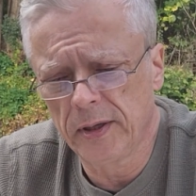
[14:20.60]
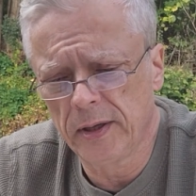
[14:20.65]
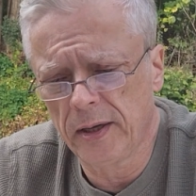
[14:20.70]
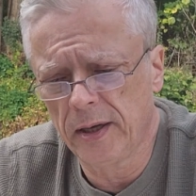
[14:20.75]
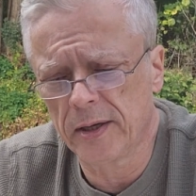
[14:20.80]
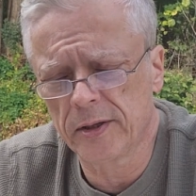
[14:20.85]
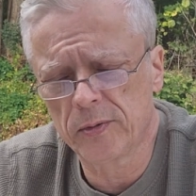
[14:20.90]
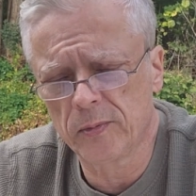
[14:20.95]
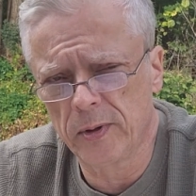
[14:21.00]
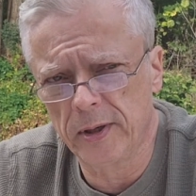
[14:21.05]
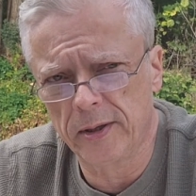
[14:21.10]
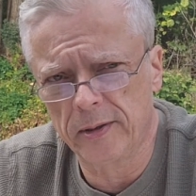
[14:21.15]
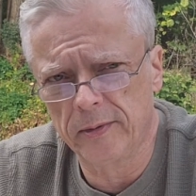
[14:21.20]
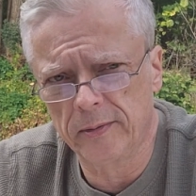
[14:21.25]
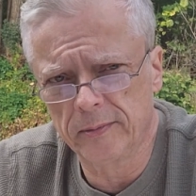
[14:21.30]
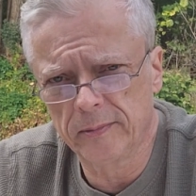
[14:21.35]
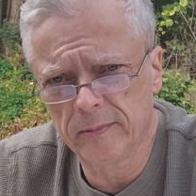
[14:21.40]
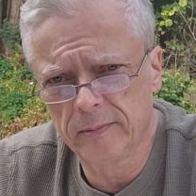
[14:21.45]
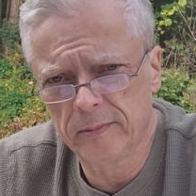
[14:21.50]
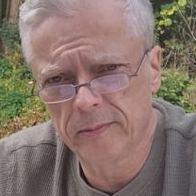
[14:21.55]
as well,
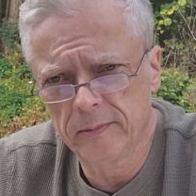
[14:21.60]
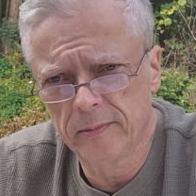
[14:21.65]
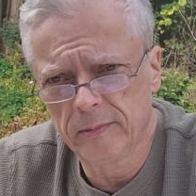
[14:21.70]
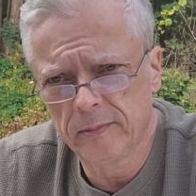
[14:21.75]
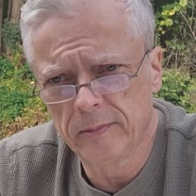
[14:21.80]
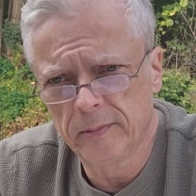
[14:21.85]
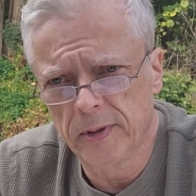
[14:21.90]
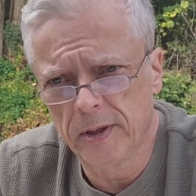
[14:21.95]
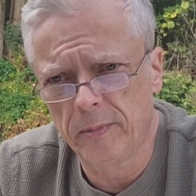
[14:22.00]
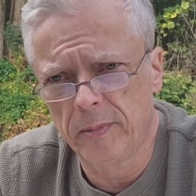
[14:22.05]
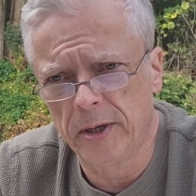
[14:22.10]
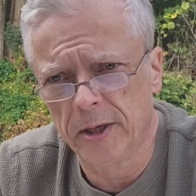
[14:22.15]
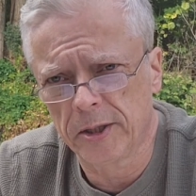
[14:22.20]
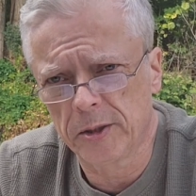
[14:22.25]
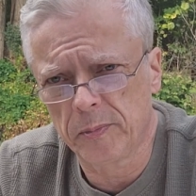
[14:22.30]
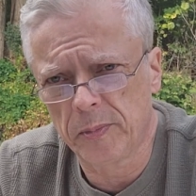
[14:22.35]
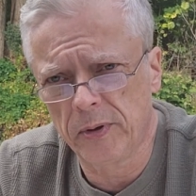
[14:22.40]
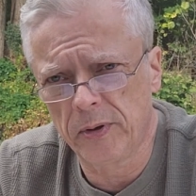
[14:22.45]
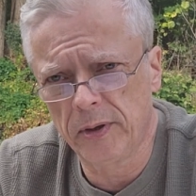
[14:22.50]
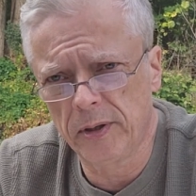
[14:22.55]
in my
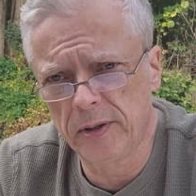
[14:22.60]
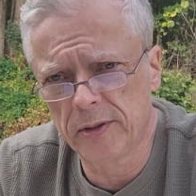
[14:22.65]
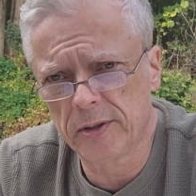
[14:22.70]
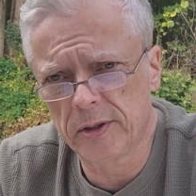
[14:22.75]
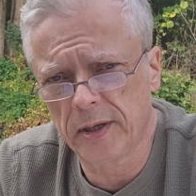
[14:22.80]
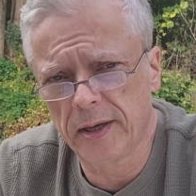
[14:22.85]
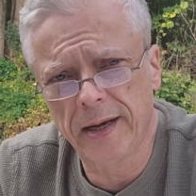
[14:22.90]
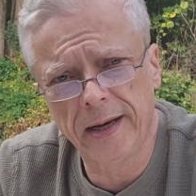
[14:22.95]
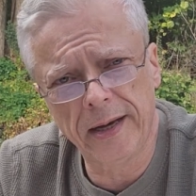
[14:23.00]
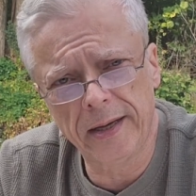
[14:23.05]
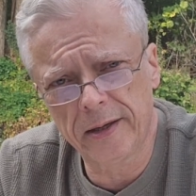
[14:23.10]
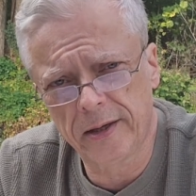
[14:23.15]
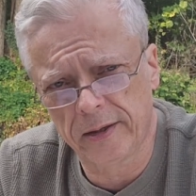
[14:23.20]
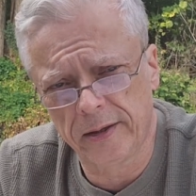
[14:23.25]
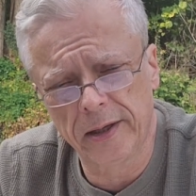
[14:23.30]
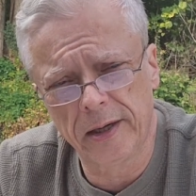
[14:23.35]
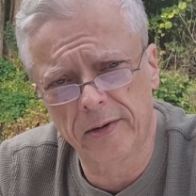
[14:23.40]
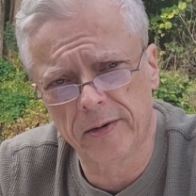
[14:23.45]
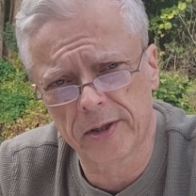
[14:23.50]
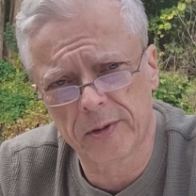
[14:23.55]
experience, and
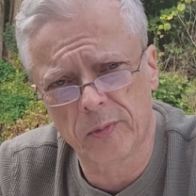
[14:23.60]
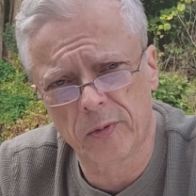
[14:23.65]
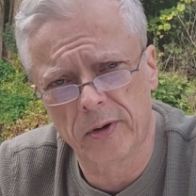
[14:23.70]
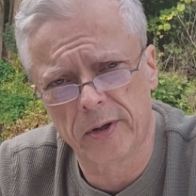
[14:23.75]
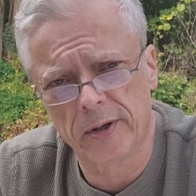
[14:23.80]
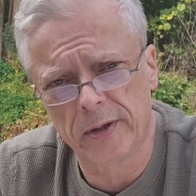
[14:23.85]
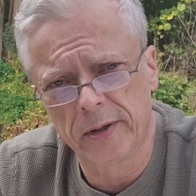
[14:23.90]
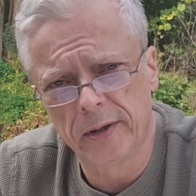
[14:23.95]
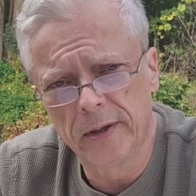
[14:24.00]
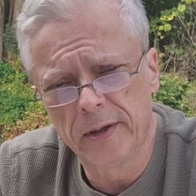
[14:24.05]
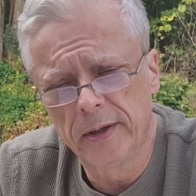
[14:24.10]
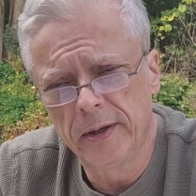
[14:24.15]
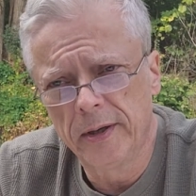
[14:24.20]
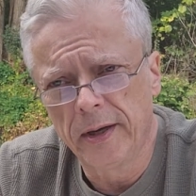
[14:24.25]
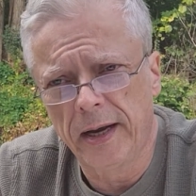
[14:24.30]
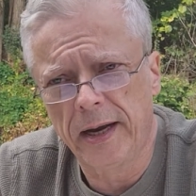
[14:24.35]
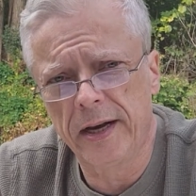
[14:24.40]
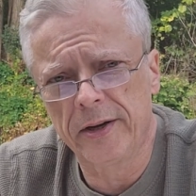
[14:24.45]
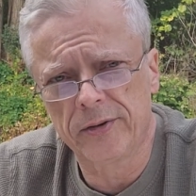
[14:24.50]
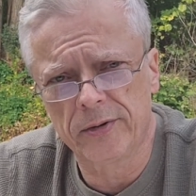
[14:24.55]
clear is more
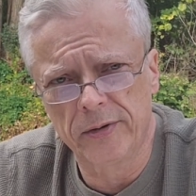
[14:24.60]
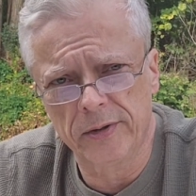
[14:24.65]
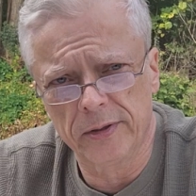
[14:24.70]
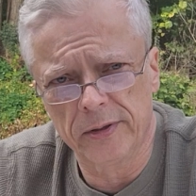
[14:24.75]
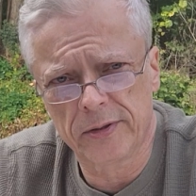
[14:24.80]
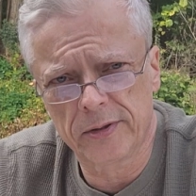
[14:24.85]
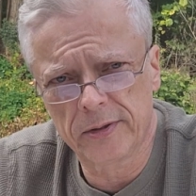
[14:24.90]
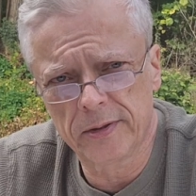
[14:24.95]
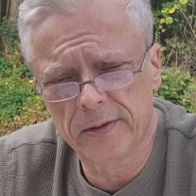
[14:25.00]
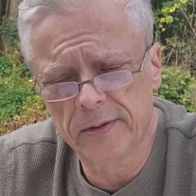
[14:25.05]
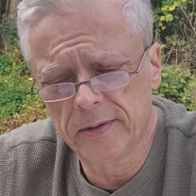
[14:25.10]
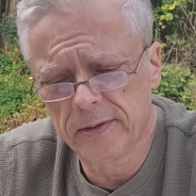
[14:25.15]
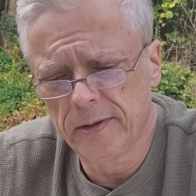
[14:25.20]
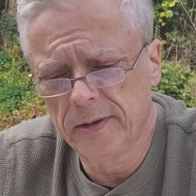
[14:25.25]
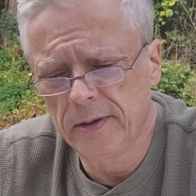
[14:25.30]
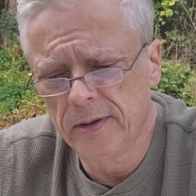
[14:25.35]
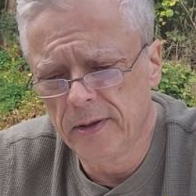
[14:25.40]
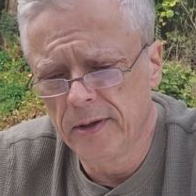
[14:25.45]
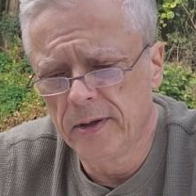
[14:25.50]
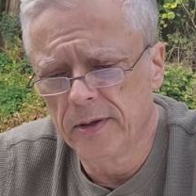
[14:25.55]
hazardous.
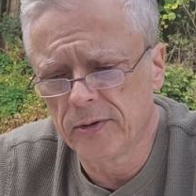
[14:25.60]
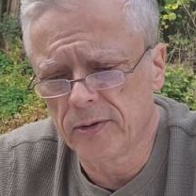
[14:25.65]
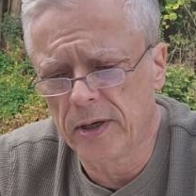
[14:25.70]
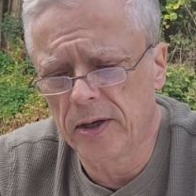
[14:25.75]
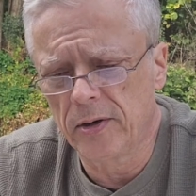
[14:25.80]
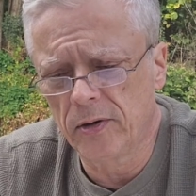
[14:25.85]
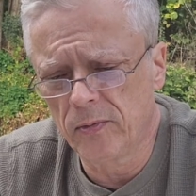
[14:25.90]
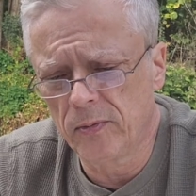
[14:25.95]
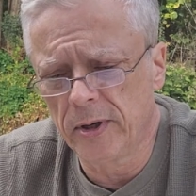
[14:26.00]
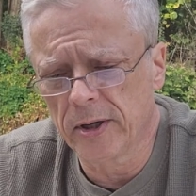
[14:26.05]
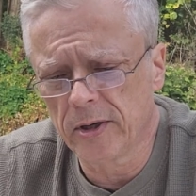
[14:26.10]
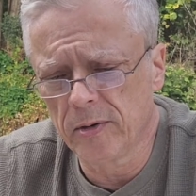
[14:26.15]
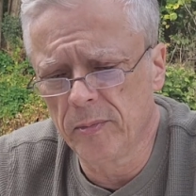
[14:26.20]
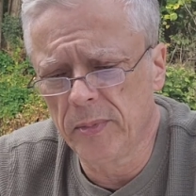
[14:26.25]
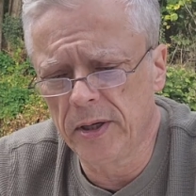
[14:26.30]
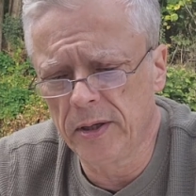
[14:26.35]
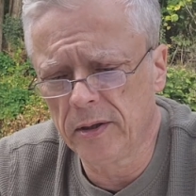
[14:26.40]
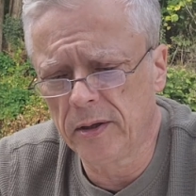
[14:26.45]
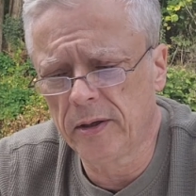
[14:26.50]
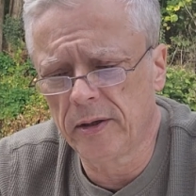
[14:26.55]
So I don't
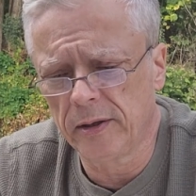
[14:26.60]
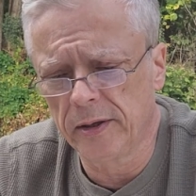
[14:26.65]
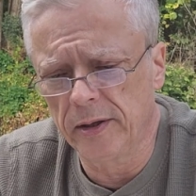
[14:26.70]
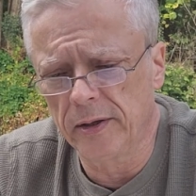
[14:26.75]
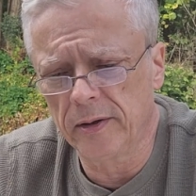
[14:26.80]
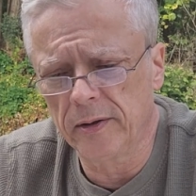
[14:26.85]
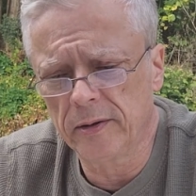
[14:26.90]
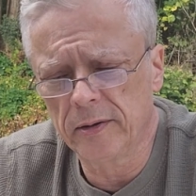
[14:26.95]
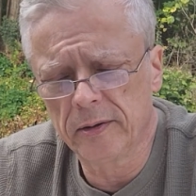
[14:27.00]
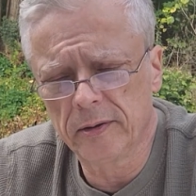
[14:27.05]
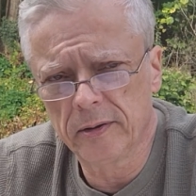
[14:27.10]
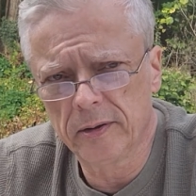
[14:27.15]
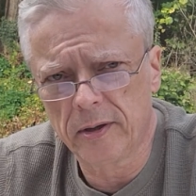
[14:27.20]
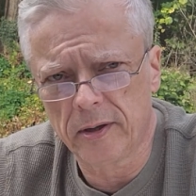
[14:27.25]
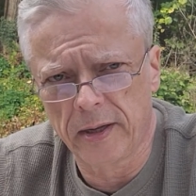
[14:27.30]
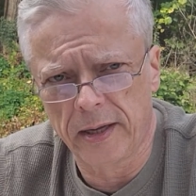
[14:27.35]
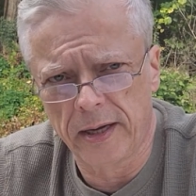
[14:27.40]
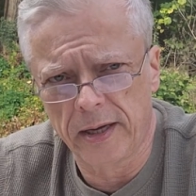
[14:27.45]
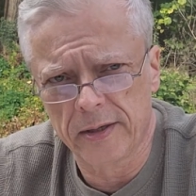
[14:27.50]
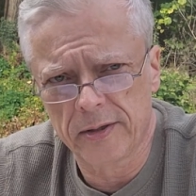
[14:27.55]
recommend clear
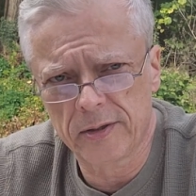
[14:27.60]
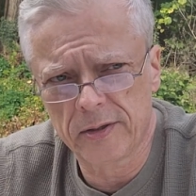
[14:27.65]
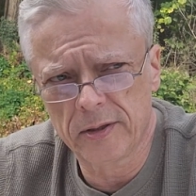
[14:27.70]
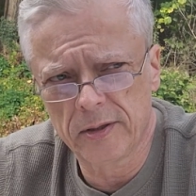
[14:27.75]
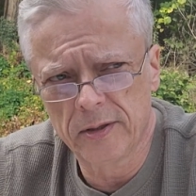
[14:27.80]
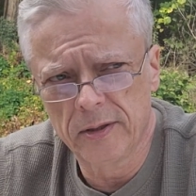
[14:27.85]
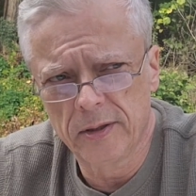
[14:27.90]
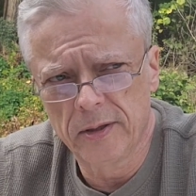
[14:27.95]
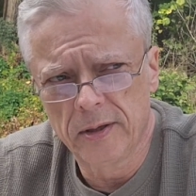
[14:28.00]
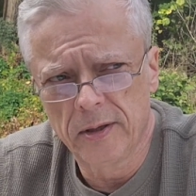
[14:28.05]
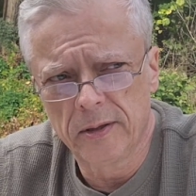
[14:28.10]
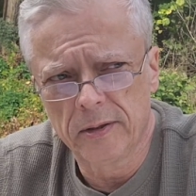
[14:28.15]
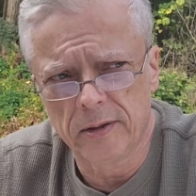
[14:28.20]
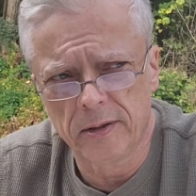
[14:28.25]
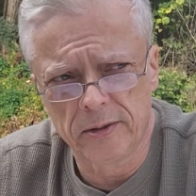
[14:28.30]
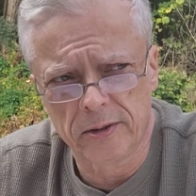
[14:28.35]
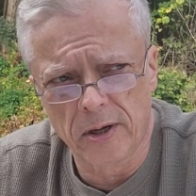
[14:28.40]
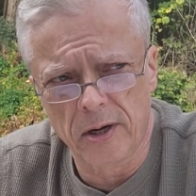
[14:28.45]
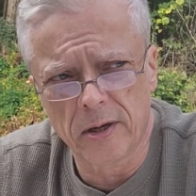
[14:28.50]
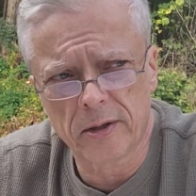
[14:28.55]
glass.
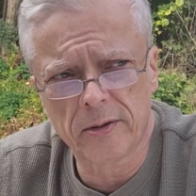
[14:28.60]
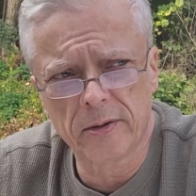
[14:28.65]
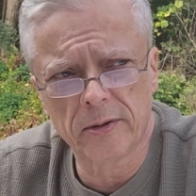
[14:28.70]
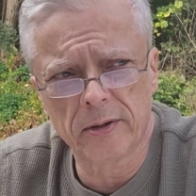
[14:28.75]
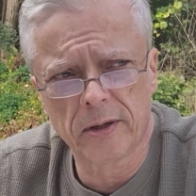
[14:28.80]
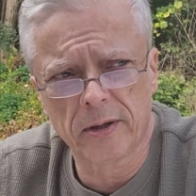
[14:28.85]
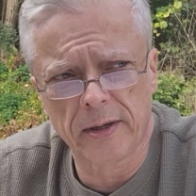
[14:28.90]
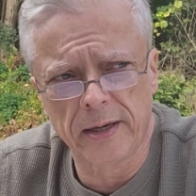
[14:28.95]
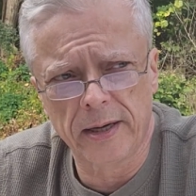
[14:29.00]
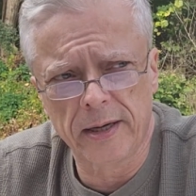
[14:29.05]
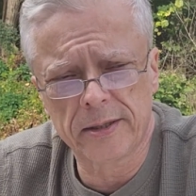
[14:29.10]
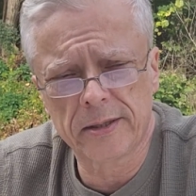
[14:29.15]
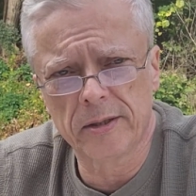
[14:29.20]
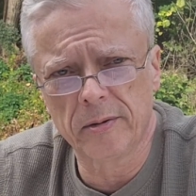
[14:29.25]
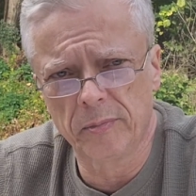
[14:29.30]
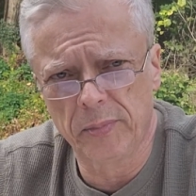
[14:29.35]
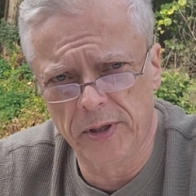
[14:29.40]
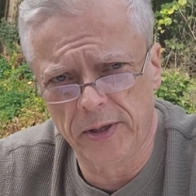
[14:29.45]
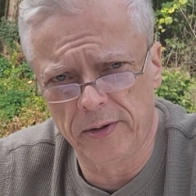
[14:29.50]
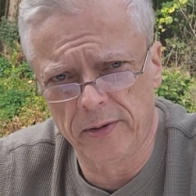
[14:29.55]
The darker the glass,
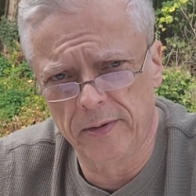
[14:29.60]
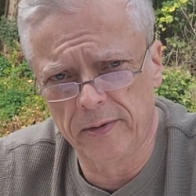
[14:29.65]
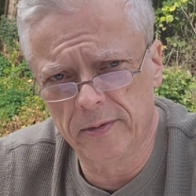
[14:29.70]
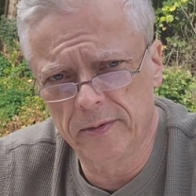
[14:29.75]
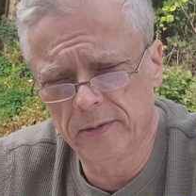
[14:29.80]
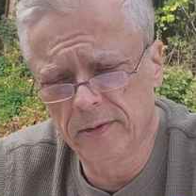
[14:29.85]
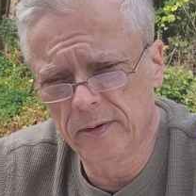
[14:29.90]
the better.